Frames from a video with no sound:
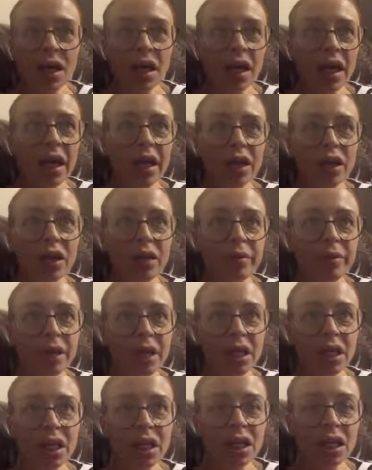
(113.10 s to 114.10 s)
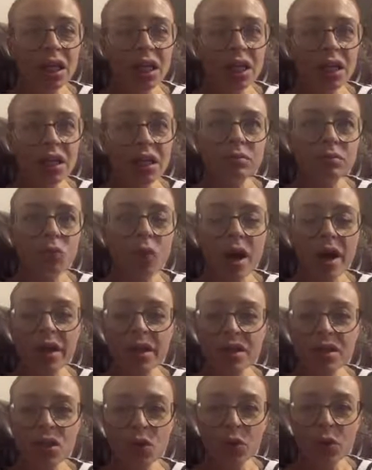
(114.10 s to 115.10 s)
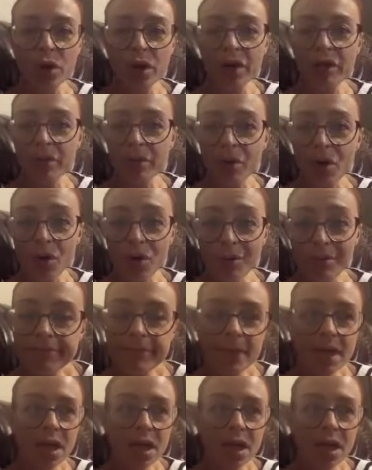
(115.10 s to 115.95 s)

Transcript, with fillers: It could be wanting to work from home,